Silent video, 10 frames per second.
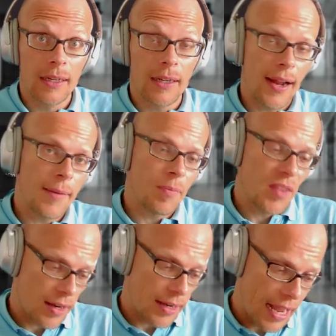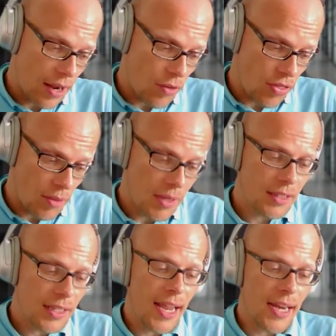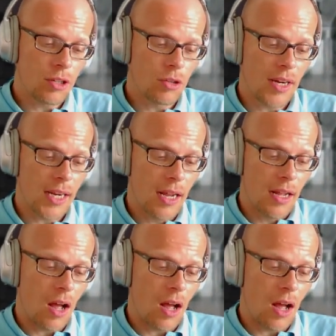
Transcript: Now, the middle category